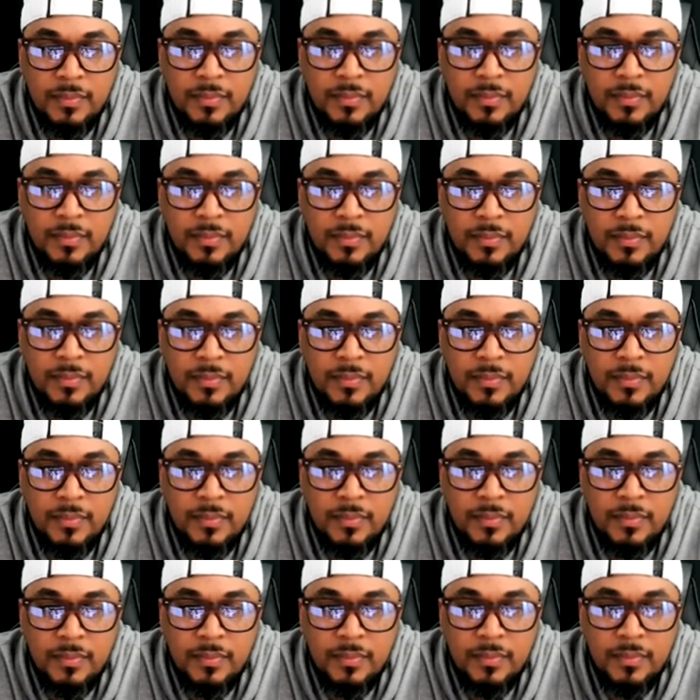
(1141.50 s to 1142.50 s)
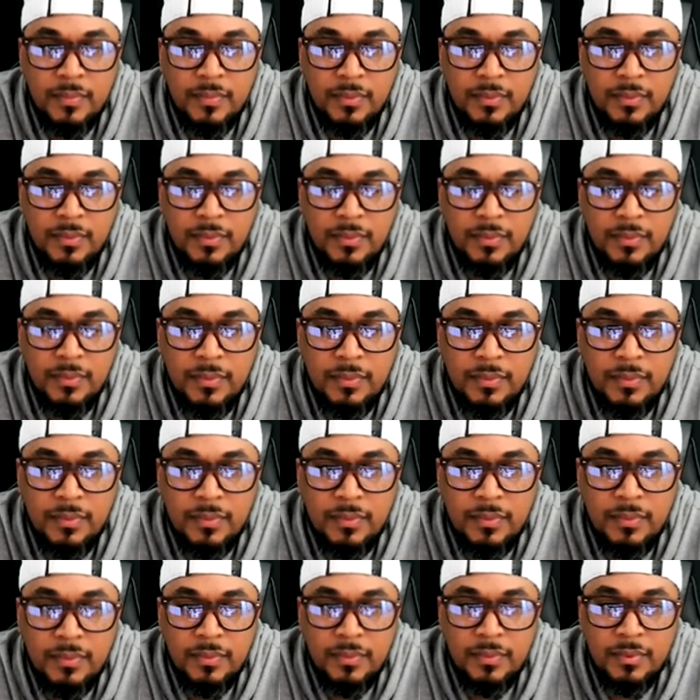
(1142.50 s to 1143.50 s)

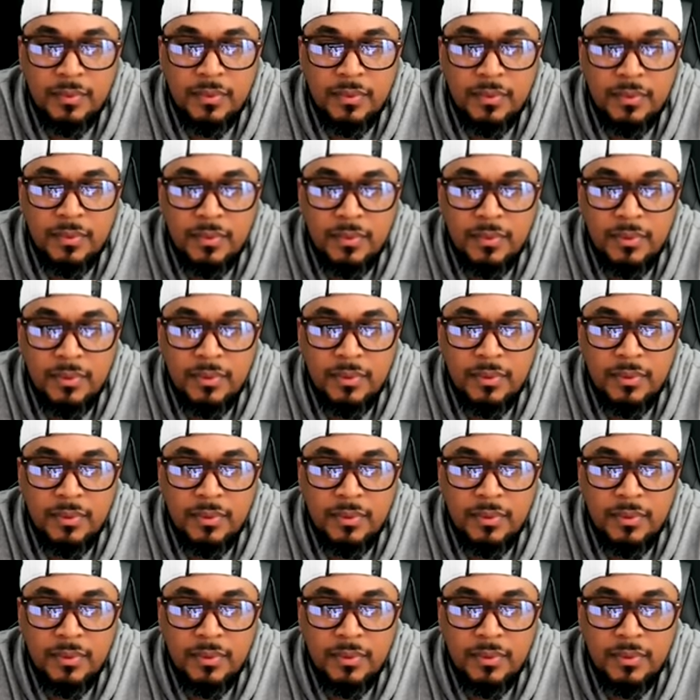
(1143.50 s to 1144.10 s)
[no speech]